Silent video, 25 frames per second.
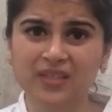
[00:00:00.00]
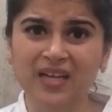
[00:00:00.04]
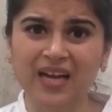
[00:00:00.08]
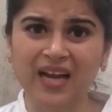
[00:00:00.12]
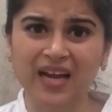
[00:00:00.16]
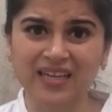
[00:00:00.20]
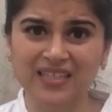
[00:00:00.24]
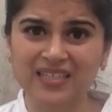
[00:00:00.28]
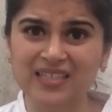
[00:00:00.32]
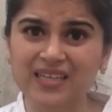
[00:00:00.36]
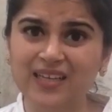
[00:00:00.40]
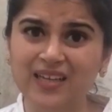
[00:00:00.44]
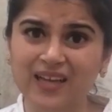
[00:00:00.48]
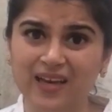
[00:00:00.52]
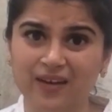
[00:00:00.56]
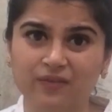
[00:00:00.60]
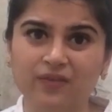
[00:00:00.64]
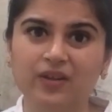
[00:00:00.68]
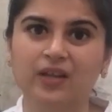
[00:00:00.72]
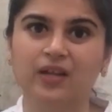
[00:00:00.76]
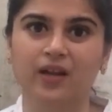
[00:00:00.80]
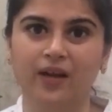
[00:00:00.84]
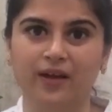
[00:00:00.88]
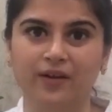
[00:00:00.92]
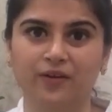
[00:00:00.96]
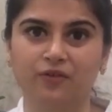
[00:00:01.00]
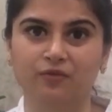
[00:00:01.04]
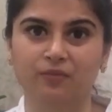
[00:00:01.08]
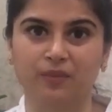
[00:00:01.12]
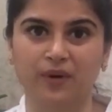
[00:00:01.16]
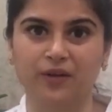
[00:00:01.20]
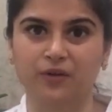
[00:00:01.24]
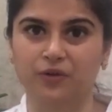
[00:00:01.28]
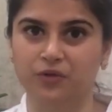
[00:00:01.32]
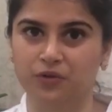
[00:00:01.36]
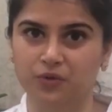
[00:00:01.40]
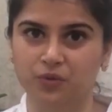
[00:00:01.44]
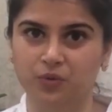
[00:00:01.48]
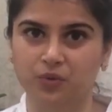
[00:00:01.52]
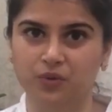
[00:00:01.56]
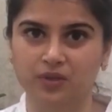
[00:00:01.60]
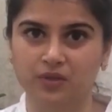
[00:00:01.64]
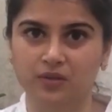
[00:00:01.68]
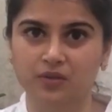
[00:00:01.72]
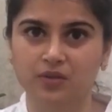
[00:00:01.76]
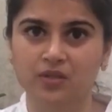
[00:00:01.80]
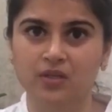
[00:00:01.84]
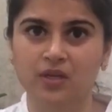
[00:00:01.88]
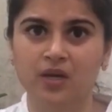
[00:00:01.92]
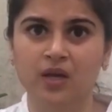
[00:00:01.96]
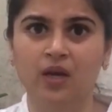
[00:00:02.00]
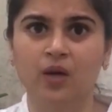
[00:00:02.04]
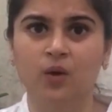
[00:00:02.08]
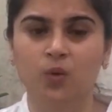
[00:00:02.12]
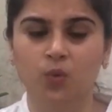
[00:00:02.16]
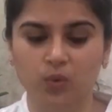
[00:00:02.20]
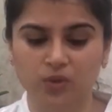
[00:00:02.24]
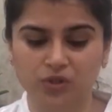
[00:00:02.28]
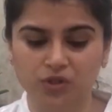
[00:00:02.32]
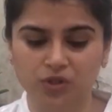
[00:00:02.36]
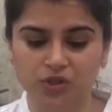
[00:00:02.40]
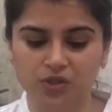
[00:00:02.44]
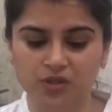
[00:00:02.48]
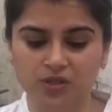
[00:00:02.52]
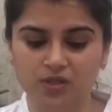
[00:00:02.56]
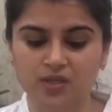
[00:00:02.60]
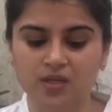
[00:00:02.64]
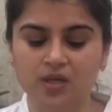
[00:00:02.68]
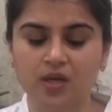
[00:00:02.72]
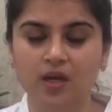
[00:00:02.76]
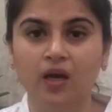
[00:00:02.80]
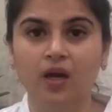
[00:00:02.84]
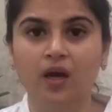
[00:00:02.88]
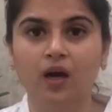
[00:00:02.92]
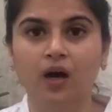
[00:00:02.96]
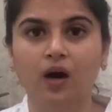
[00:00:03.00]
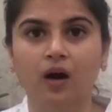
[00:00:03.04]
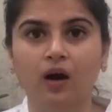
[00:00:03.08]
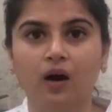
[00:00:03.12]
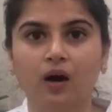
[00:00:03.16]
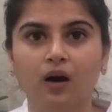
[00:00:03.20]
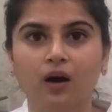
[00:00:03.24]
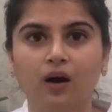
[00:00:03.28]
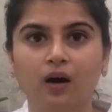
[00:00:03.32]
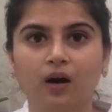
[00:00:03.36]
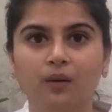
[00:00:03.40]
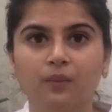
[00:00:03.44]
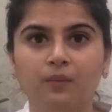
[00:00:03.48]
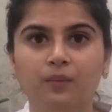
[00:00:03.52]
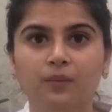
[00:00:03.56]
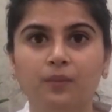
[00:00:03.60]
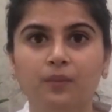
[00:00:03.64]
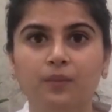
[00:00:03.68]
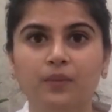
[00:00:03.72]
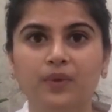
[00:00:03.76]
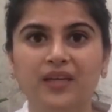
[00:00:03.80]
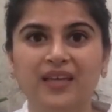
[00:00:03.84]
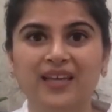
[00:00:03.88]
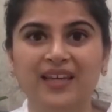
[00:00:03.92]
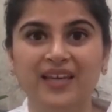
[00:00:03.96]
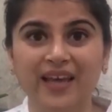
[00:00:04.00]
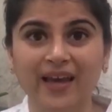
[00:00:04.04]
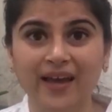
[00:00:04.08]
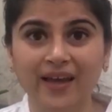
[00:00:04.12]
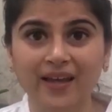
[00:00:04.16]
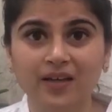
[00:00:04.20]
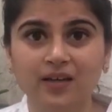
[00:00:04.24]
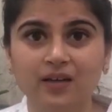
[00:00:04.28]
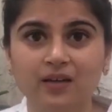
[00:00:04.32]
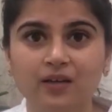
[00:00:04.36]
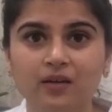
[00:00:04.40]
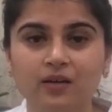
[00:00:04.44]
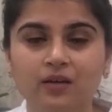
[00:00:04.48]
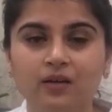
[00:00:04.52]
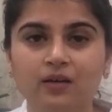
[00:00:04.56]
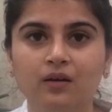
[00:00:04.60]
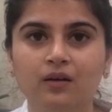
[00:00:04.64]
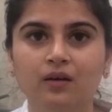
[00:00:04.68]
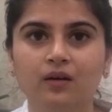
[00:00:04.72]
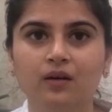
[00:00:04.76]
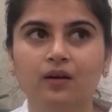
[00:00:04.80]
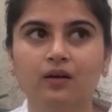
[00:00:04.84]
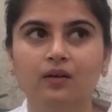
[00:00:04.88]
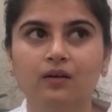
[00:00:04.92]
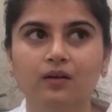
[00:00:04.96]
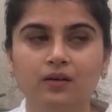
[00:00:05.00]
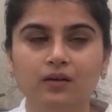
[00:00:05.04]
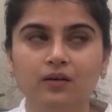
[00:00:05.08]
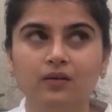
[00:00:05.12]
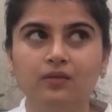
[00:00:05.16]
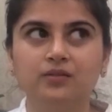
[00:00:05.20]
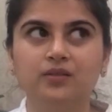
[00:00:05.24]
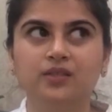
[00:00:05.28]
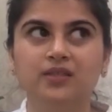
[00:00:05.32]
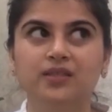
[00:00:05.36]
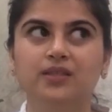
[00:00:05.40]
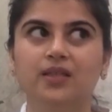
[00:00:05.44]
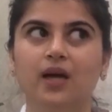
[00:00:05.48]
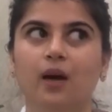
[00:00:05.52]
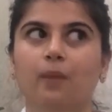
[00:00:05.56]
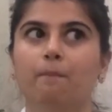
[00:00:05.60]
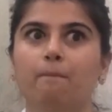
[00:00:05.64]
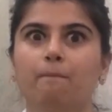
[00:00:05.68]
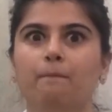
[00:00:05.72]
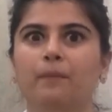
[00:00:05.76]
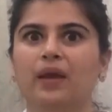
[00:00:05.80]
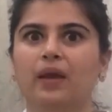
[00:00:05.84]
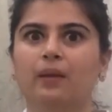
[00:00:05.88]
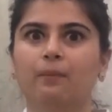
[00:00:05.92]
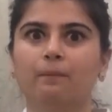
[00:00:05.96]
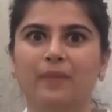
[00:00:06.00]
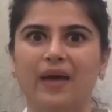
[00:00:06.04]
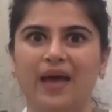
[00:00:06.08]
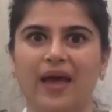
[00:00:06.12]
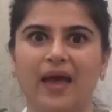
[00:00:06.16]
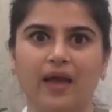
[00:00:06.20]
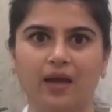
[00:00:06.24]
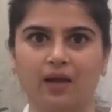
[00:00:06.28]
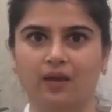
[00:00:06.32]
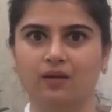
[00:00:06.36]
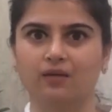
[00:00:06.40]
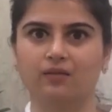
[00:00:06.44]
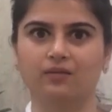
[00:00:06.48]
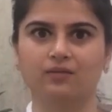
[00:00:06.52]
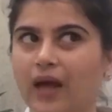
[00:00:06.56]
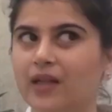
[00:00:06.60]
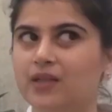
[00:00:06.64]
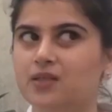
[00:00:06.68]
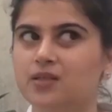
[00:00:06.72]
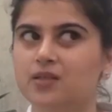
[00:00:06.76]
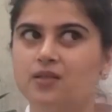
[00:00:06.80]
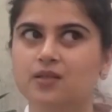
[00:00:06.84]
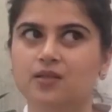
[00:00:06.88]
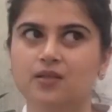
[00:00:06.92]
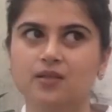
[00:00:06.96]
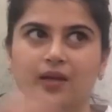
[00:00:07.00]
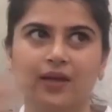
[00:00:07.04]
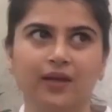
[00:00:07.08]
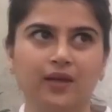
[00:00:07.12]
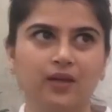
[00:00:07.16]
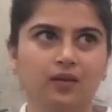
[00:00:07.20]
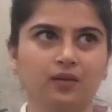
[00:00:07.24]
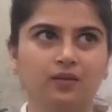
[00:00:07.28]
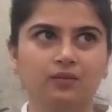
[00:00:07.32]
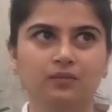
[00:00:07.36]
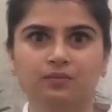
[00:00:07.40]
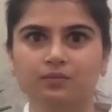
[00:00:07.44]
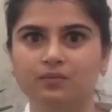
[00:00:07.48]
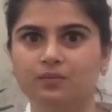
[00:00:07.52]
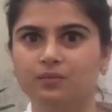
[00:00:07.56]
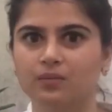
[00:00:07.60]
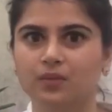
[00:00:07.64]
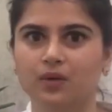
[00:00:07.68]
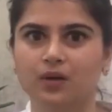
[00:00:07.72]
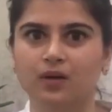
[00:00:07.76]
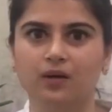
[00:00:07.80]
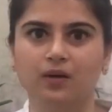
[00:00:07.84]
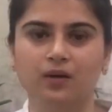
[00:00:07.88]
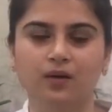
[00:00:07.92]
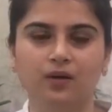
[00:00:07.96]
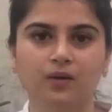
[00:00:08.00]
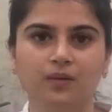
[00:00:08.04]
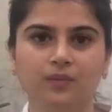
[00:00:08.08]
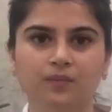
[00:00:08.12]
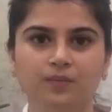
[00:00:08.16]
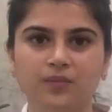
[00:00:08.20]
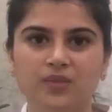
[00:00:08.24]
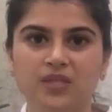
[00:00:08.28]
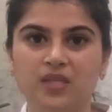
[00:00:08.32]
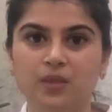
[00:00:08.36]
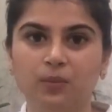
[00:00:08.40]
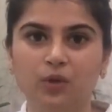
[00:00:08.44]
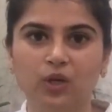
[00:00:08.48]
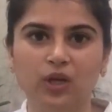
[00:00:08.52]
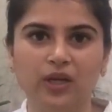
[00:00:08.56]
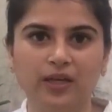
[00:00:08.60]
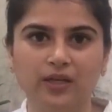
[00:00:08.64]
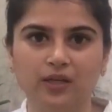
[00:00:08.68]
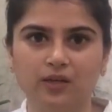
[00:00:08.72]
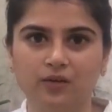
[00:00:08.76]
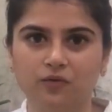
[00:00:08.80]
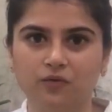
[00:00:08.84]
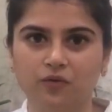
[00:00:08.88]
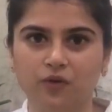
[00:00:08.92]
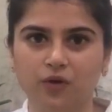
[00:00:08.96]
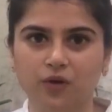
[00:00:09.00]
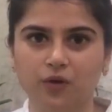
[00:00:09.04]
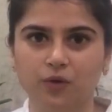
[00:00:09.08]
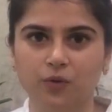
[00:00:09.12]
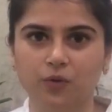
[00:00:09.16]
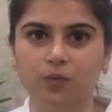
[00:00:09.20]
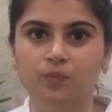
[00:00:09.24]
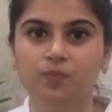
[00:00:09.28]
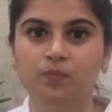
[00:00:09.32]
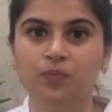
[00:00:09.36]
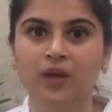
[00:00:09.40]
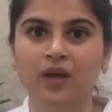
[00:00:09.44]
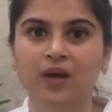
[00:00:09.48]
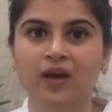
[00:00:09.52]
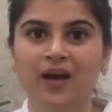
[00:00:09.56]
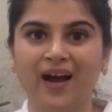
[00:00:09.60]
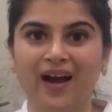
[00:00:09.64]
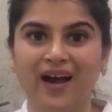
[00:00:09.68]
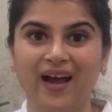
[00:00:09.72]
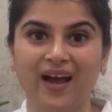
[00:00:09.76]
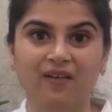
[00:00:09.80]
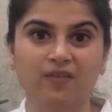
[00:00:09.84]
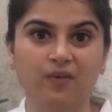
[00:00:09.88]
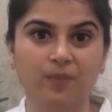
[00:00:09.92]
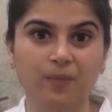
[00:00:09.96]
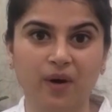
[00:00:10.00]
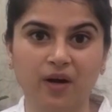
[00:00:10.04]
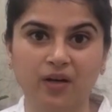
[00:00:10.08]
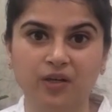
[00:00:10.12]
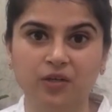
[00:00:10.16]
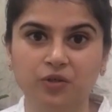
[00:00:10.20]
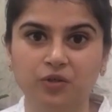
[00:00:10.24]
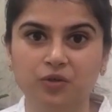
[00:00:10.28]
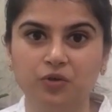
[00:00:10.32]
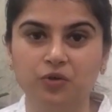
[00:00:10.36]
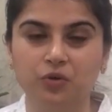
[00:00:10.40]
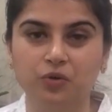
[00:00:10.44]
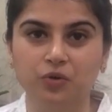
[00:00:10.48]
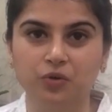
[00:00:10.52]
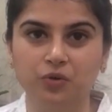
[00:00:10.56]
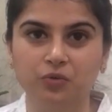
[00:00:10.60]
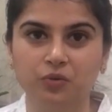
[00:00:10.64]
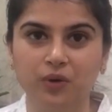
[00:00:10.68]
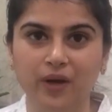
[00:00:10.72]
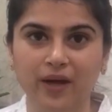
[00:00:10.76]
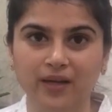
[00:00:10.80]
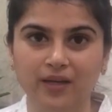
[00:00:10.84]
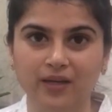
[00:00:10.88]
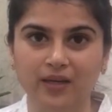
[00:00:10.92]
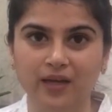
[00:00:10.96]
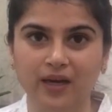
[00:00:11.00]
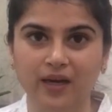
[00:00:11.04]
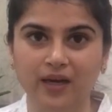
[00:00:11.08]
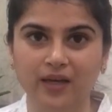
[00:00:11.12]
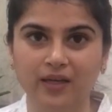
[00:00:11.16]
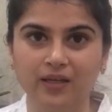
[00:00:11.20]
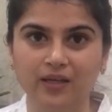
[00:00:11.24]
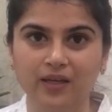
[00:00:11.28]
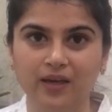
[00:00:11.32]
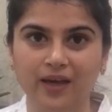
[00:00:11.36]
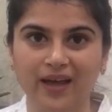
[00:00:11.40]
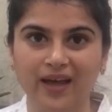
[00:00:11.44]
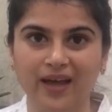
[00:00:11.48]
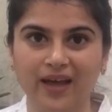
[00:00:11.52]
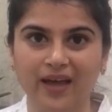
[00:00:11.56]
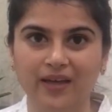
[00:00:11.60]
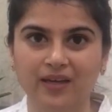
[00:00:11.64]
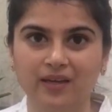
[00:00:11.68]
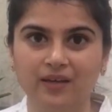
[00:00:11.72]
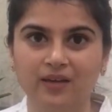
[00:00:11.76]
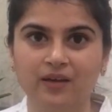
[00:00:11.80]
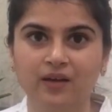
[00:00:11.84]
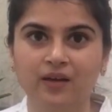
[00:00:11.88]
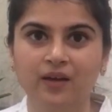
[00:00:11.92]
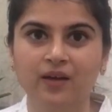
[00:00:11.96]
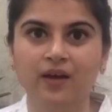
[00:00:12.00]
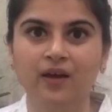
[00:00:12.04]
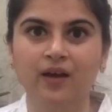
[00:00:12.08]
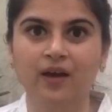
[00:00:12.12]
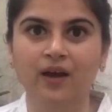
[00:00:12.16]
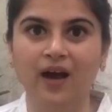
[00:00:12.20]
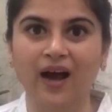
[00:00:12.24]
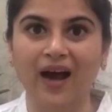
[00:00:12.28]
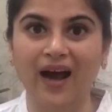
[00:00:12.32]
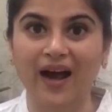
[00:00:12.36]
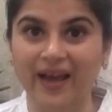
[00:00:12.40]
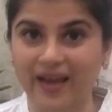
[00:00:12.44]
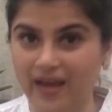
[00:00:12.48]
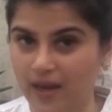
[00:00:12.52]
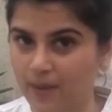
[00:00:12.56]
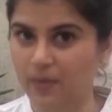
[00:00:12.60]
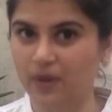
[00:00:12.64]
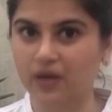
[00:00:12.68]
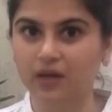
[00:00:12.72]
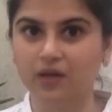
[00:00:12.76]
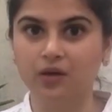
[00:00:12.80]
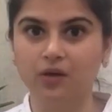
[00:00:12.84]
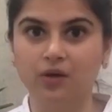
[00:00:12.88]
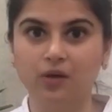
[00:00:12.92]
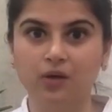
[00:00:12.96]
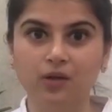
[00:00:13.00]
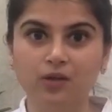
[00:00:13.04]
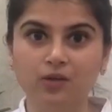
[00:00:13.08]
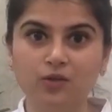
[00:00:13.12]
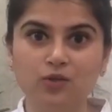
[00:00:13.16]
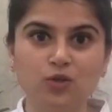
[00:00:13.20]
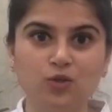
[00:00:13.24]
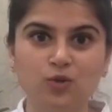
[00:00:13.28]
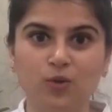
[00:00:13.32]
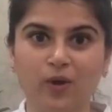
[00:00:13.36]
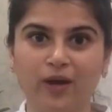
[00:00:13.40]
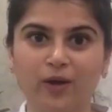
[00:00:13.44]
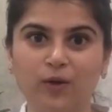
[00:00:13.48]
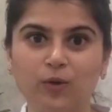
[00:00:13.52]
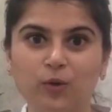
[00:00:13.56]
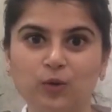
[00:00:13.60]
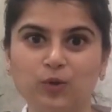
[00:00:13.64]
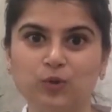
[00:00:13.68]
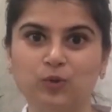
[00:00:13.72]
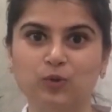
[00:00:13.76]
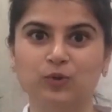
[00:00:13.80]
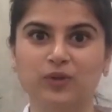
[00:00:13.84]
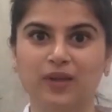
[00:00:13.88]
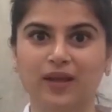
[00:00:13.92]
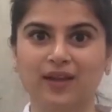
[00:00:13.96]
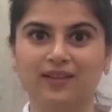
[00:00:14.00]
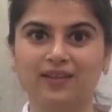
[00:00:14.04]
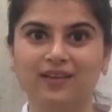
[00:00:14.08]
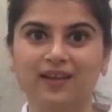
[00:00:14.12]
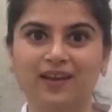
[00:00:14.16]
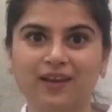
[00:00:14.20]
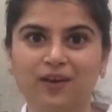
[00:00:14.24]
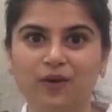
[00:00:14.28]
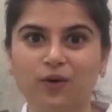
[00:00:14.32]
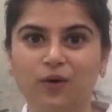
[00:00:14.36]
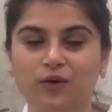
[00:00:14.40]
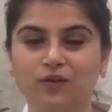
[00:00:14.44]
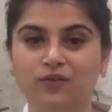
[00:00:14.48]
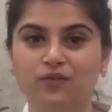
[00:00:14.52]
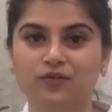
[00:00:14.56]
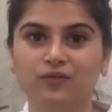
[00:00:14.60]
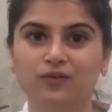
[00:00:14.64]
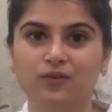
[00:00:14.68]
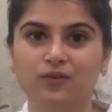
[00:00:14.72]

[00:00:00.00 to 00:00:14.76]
I tell every client of mine to do this, which is get a dumping bag. I'll just simulate it for you. I have a party to go to at night, and I am a girl, so I go through that thing of,